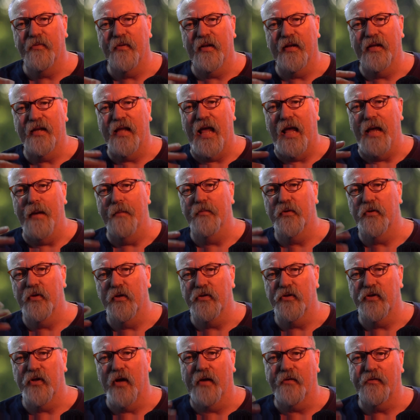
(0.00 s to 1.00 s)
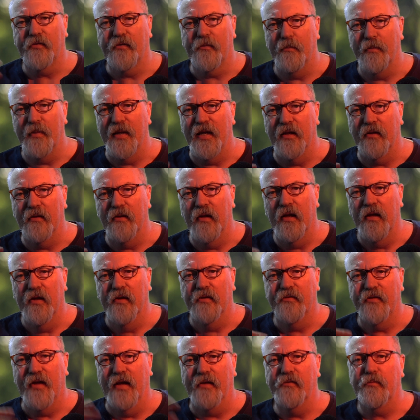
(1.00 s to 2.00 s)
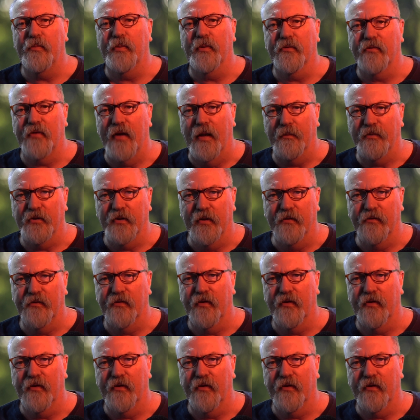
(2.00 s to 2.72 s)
it came to just mean sense perception.